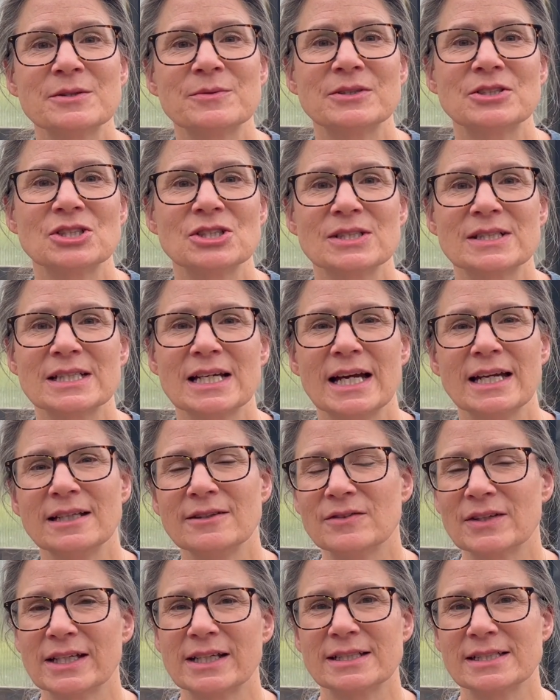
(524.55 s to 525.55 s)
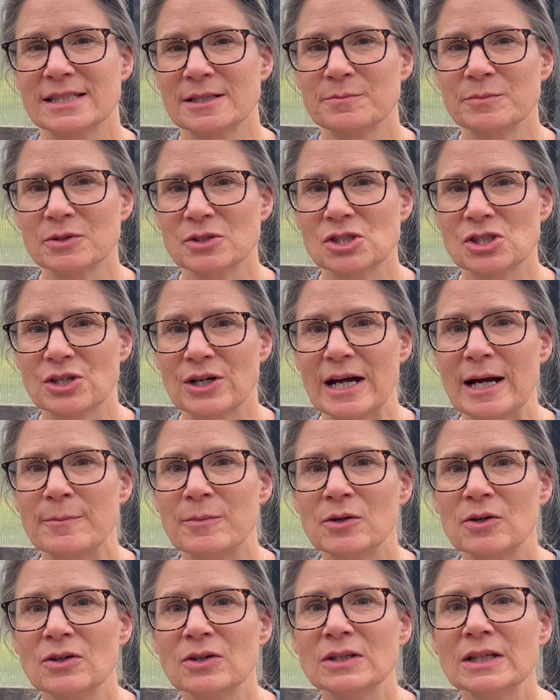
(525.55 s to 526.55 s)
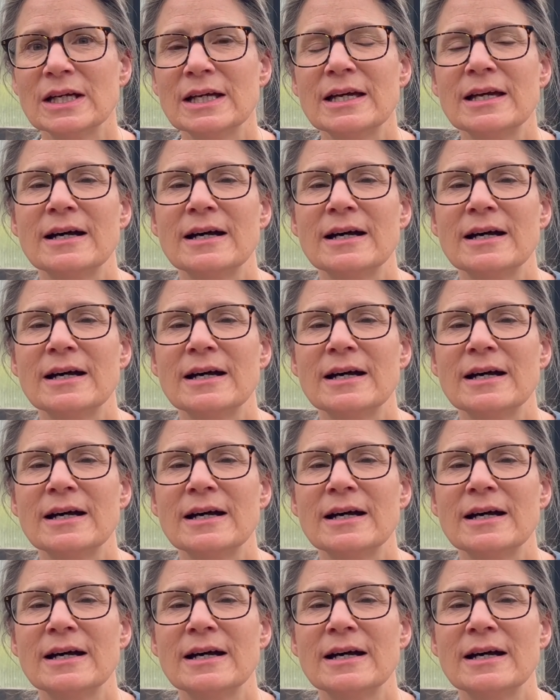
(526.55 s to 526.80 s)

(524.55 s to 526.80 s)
which is kind of like a simple Scrabble.